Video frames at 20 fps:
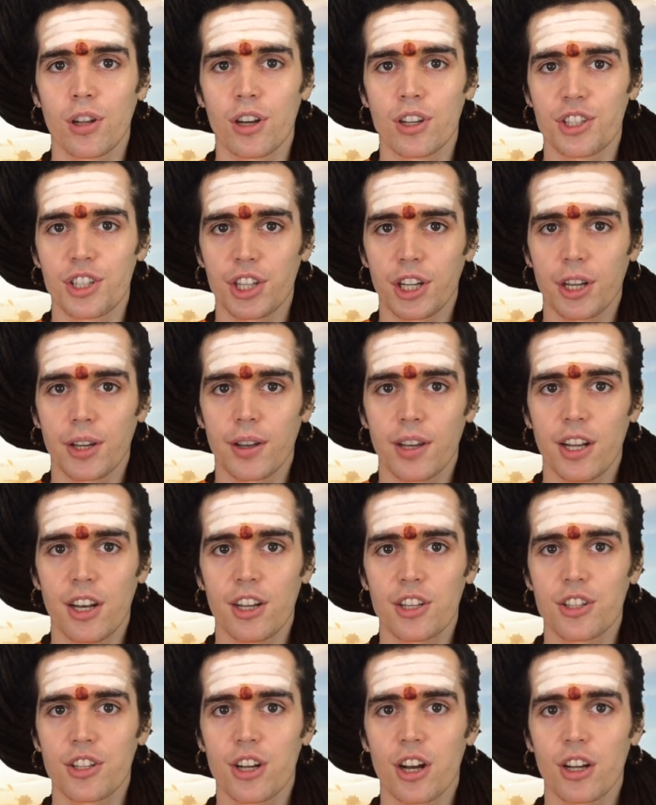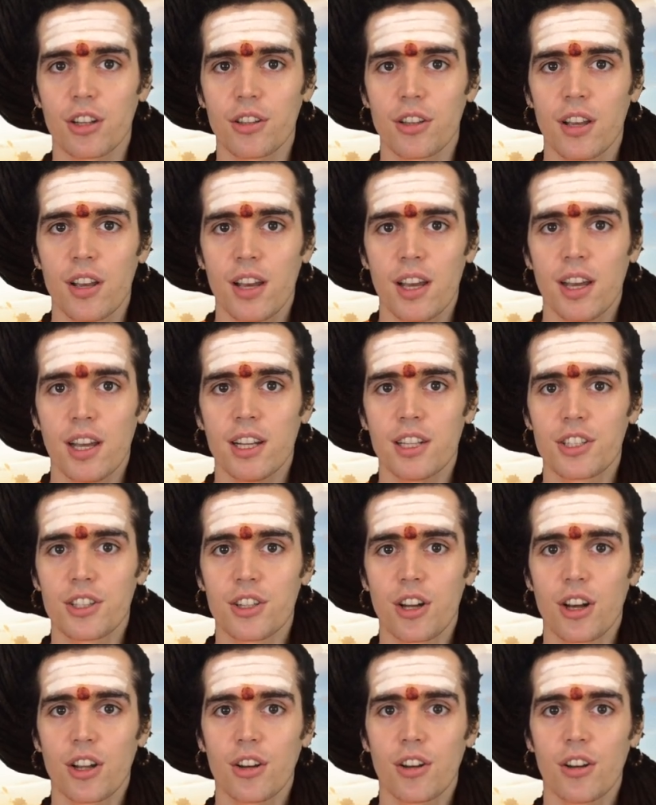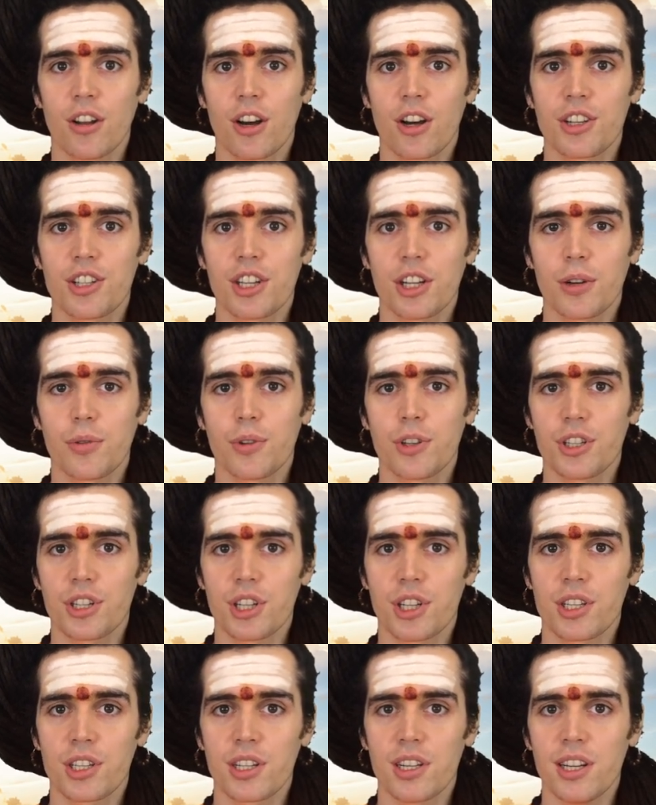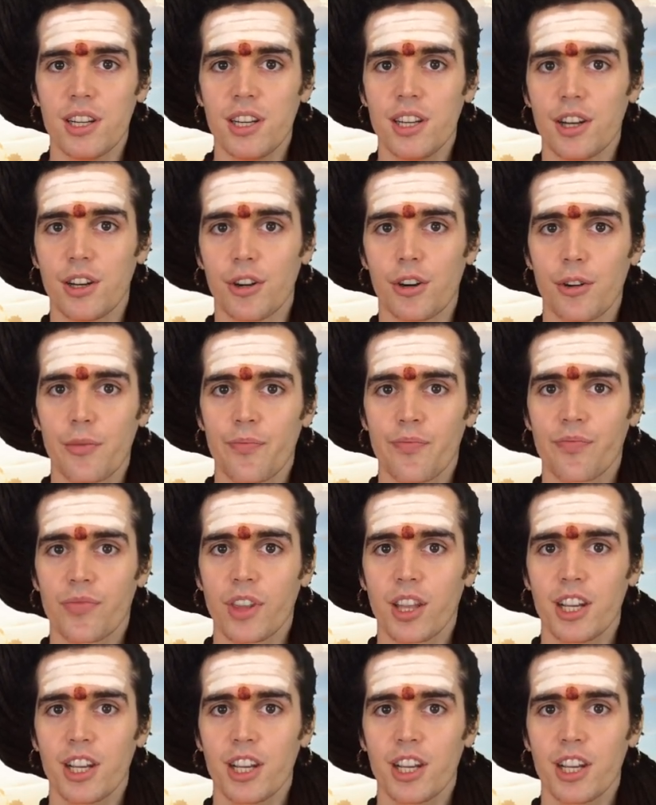logic. It's not a logic which is linear.